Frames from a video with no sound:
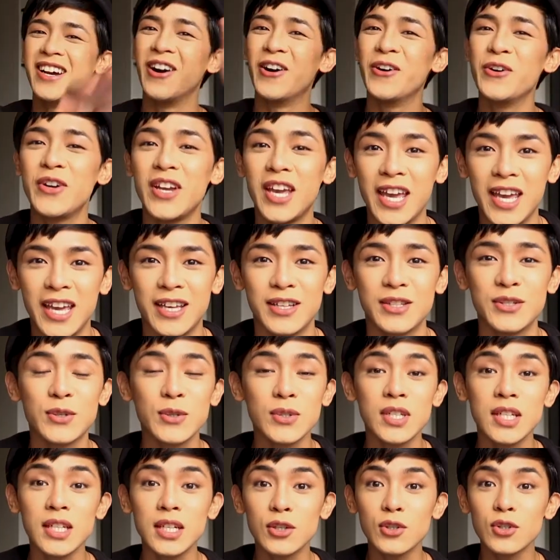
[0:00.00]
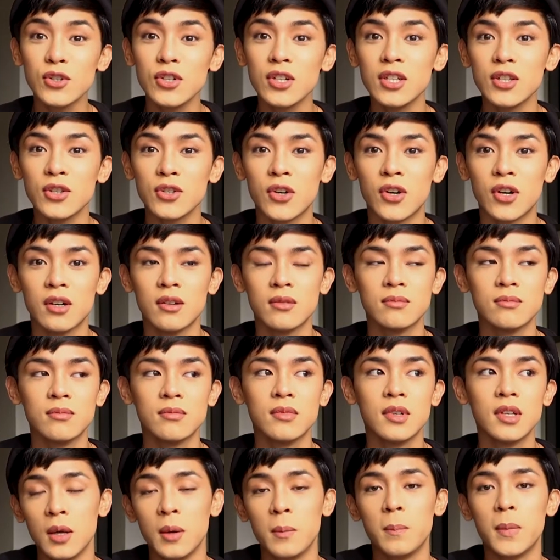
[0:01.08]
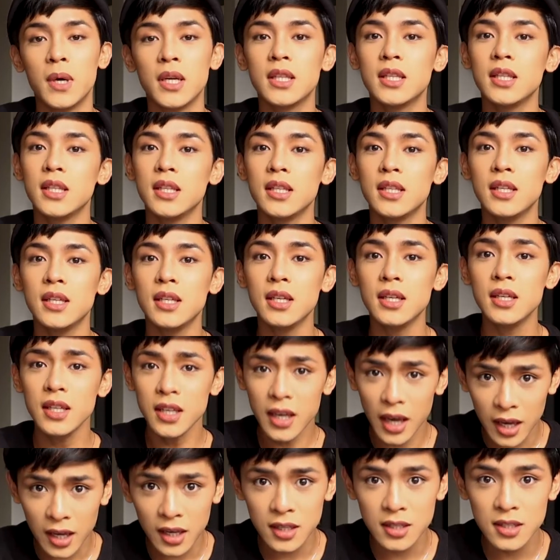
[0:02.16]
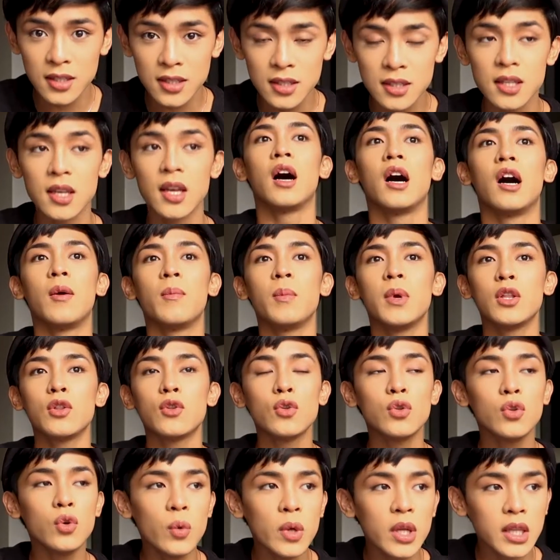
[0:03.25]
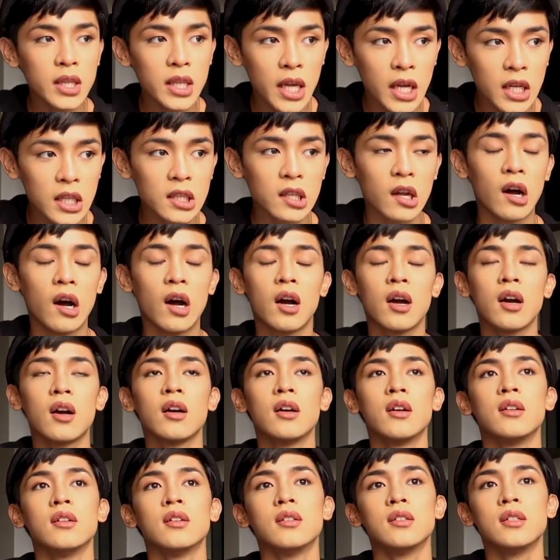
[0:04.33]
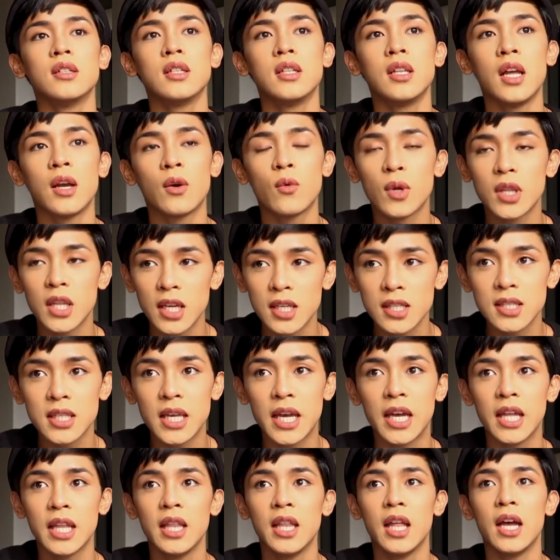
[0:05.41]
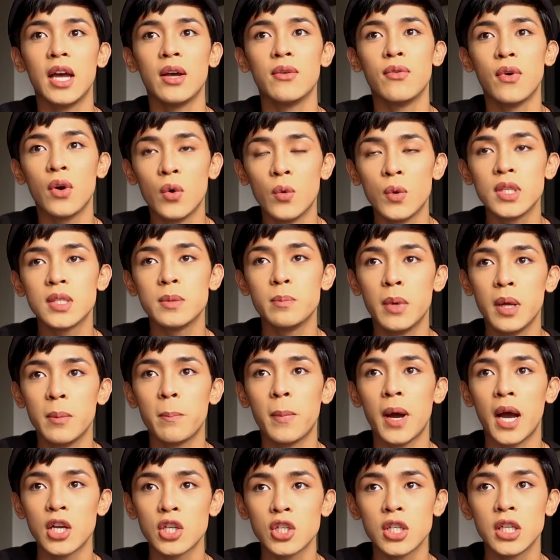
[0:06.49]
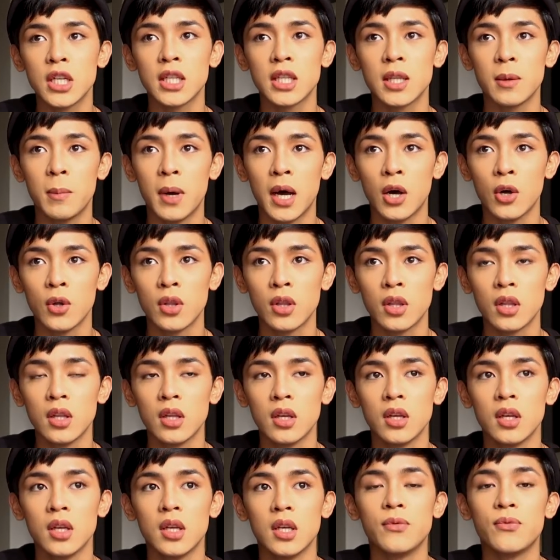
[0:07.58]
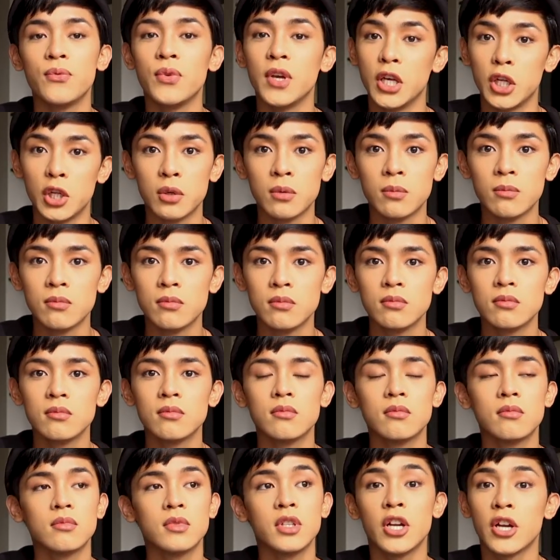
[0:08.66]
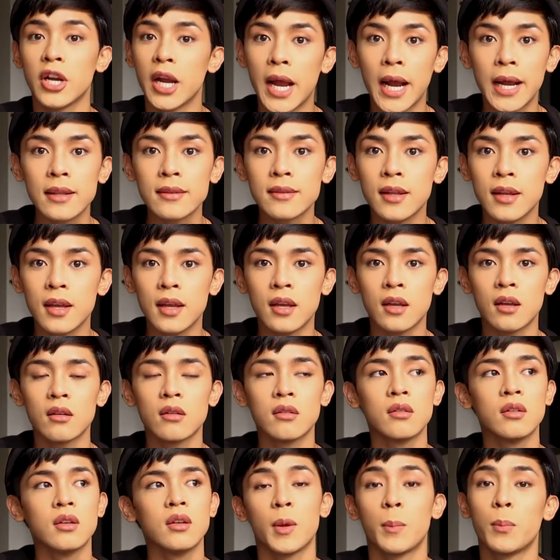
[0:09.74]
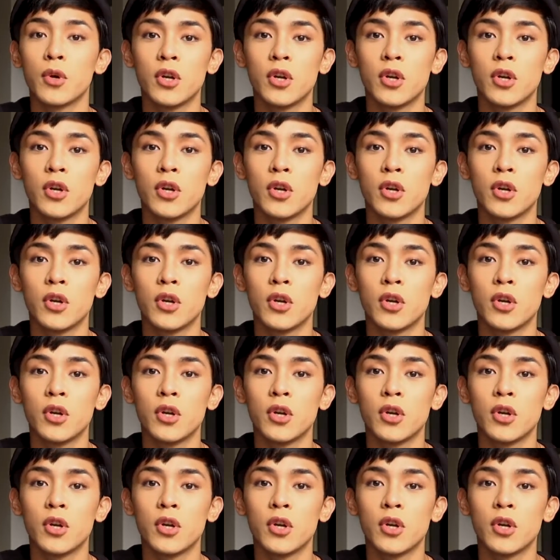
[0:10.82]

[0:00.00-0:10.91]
Okay, so sinagot ko na to. But yes, into doing TikTok, like what I said, I've always been passionate about film, directing, the